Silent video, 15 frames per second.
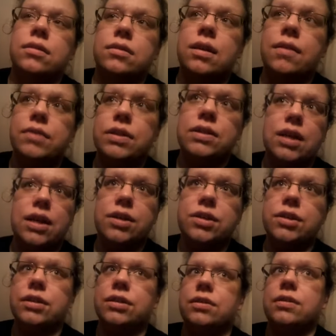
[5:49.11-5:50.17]

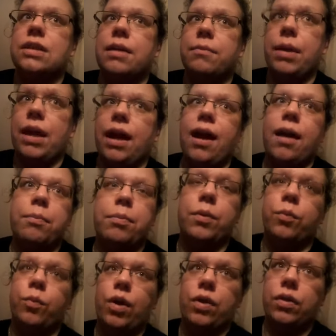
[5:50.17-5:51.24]
devastations that may
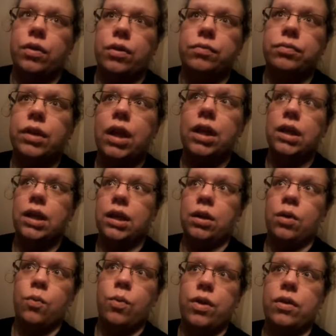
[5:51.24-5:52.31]
happen, whether
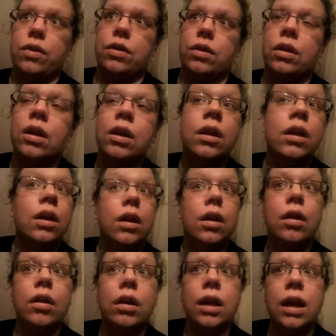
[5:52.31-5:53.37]
flooding, whether
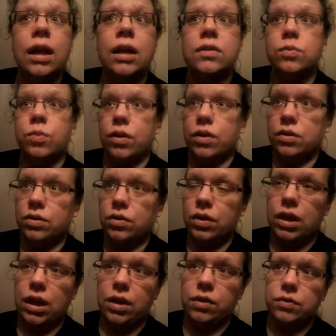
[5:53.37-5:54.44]
hurricanes, whether
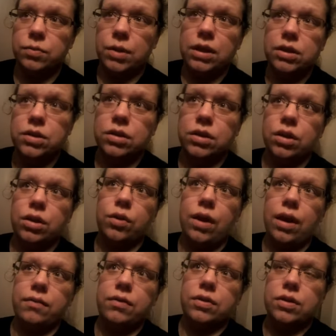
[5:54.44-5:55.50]
tornadoes. Make sure you
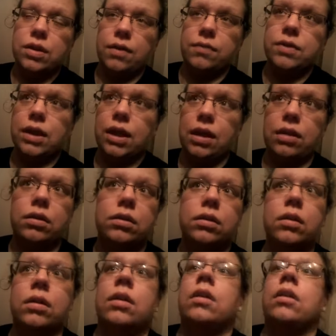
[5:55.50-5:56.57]
have your stuff together.
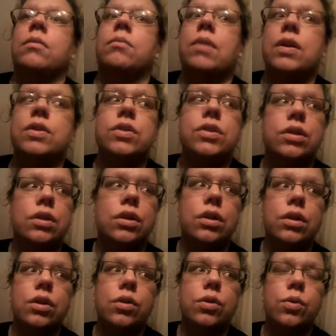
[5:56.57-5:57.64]
Make sure
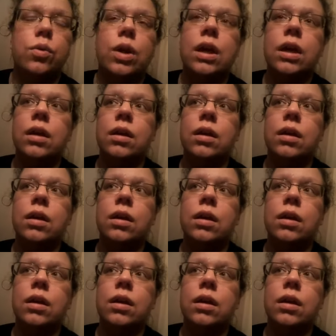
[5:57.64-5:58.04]
you